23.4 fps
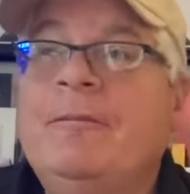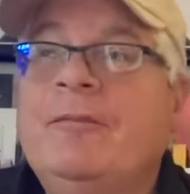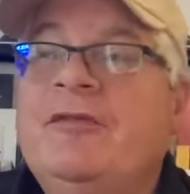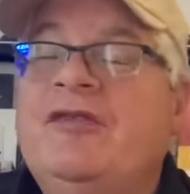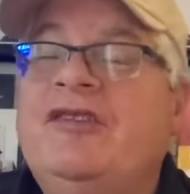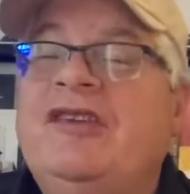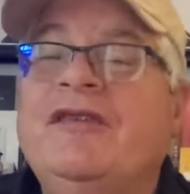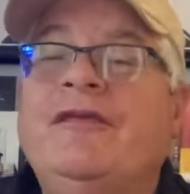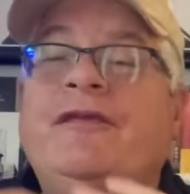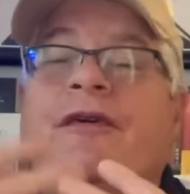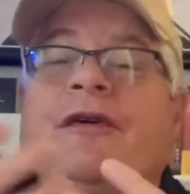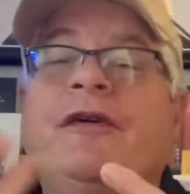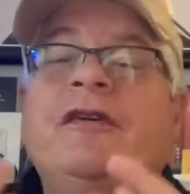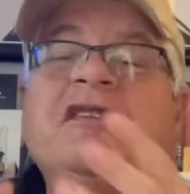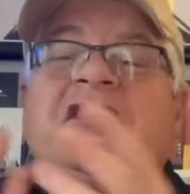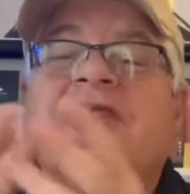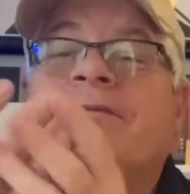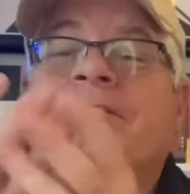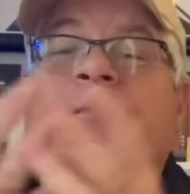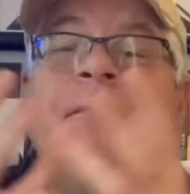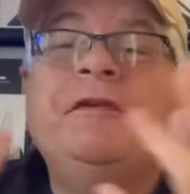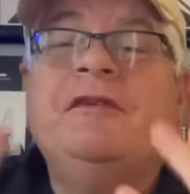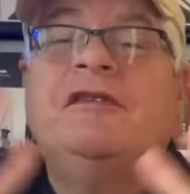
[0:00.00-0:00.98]
Diverse
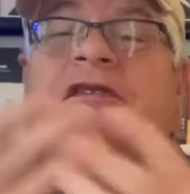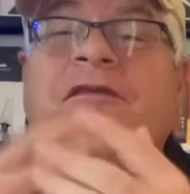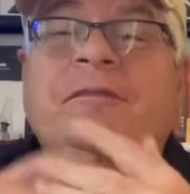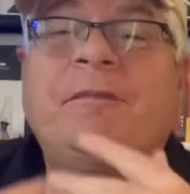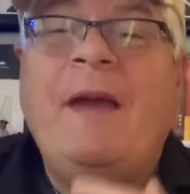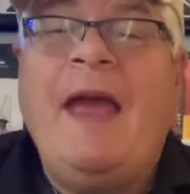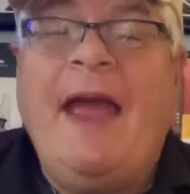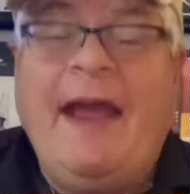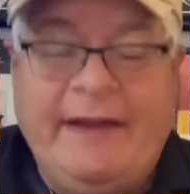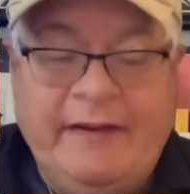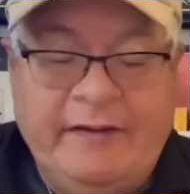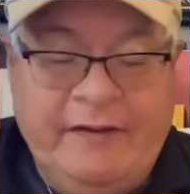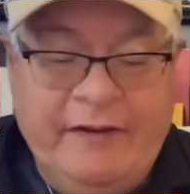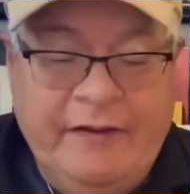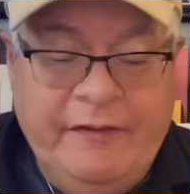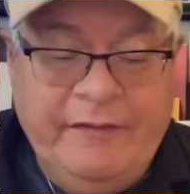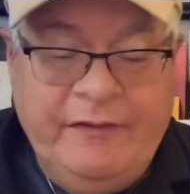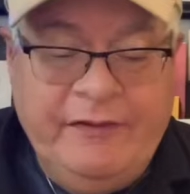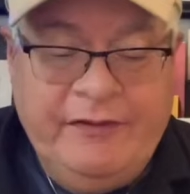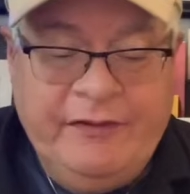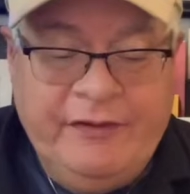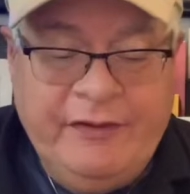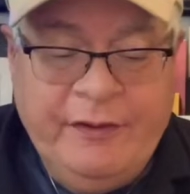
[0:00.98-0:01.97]

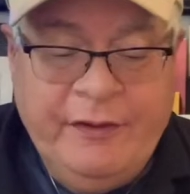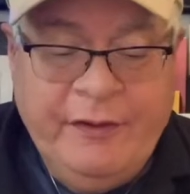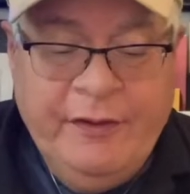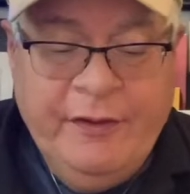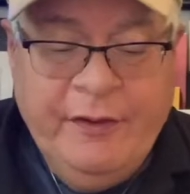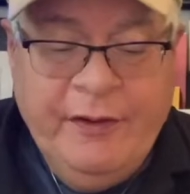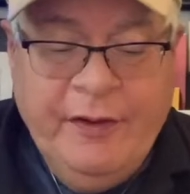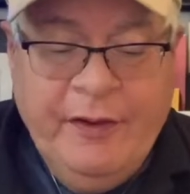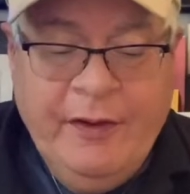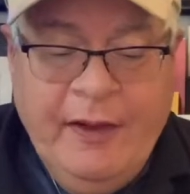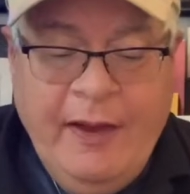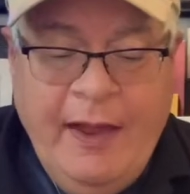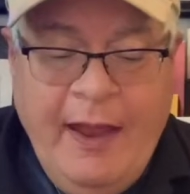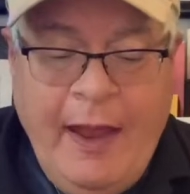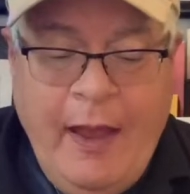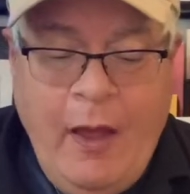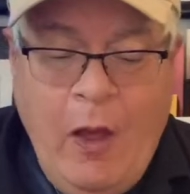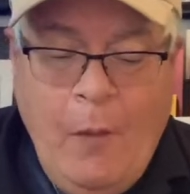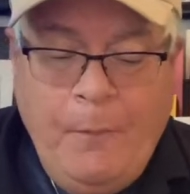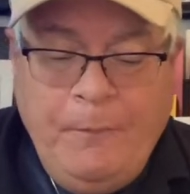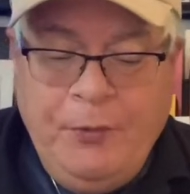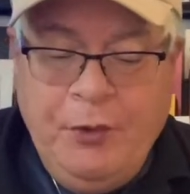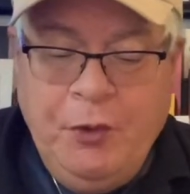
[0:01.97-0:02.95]
perspectives
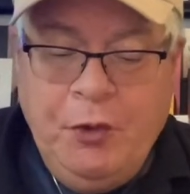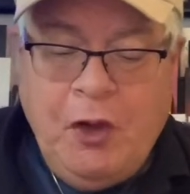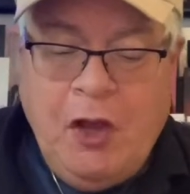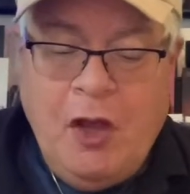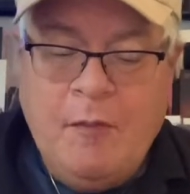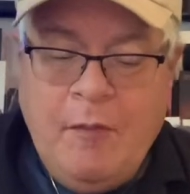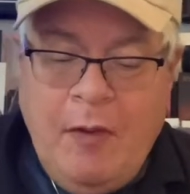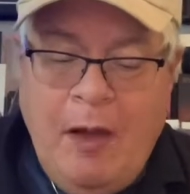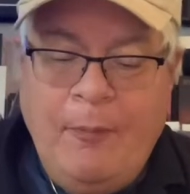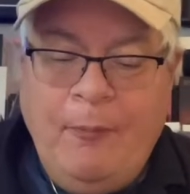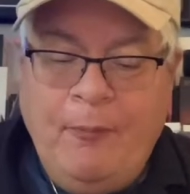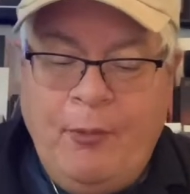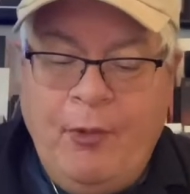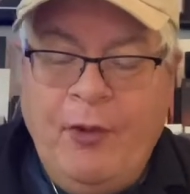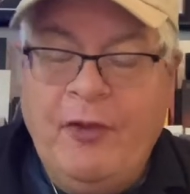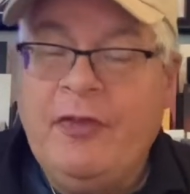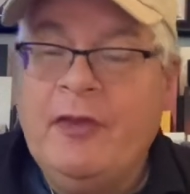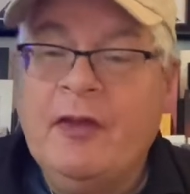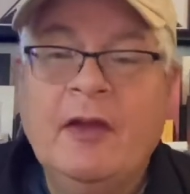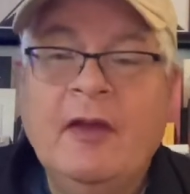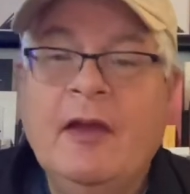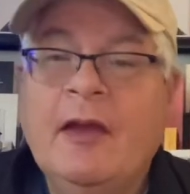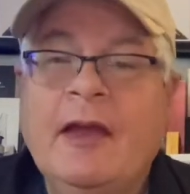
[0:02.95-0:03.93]
help you come up
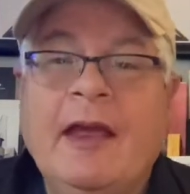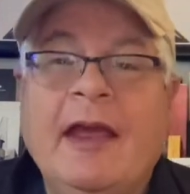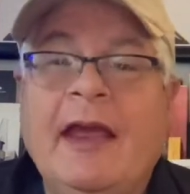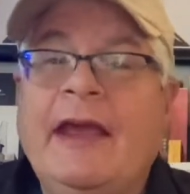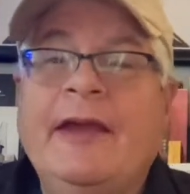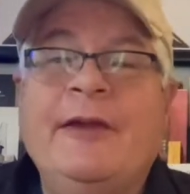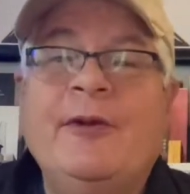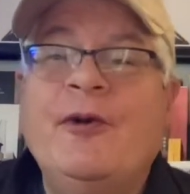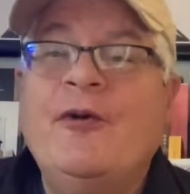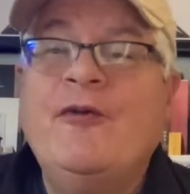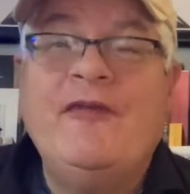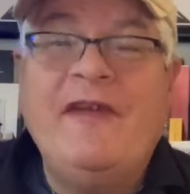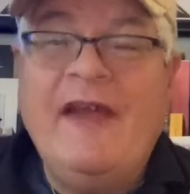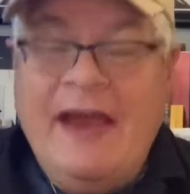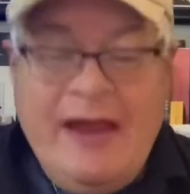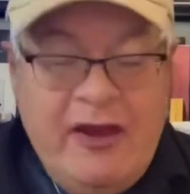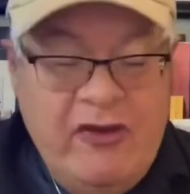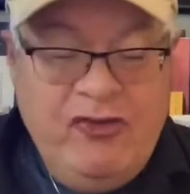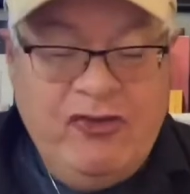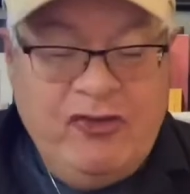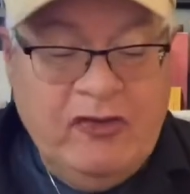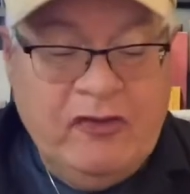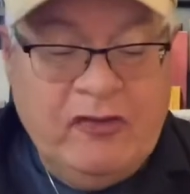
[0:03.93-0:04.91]
with
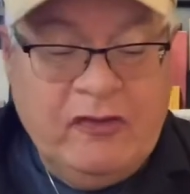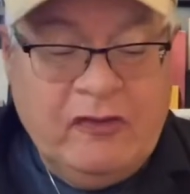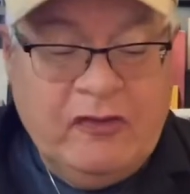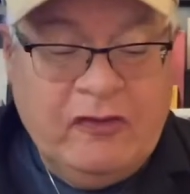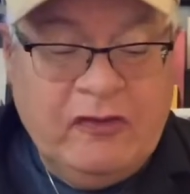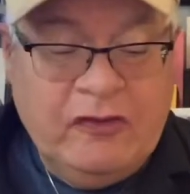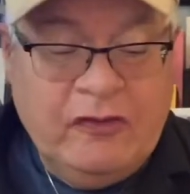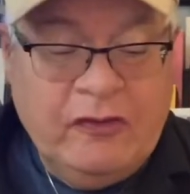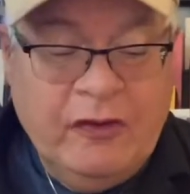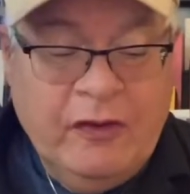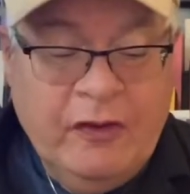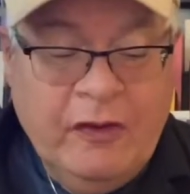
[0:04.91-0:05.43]
innovations.